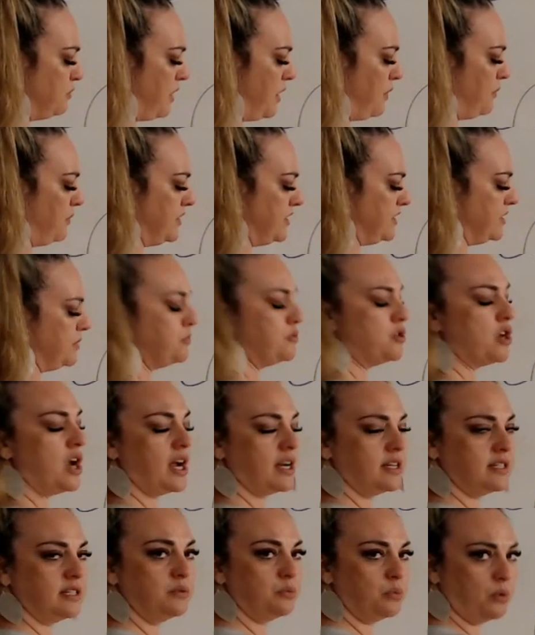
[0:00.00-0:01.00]
we
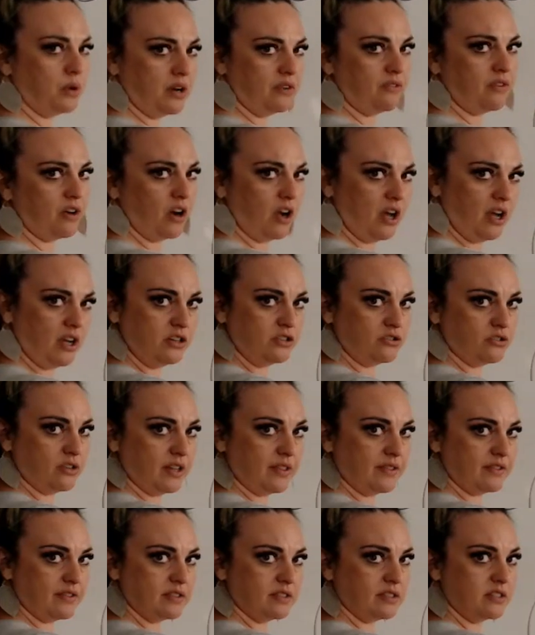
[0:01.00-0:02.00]
subtracted one of our
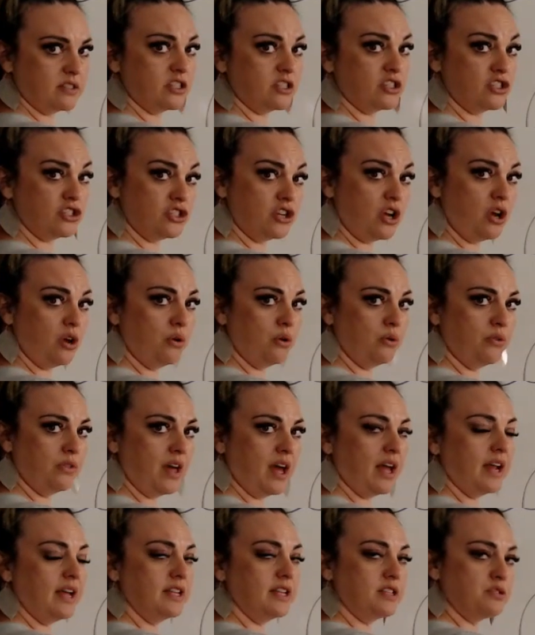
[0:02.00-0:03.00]
hundredths, to show
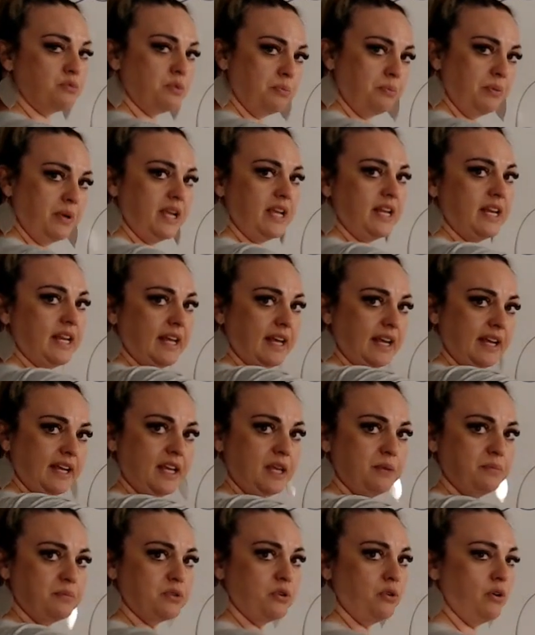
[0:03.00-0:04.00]
that it's repeating. It
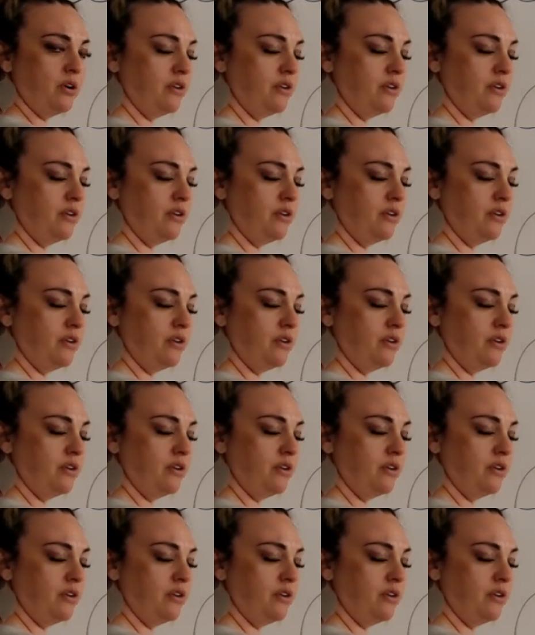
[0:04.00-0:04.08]
keeps going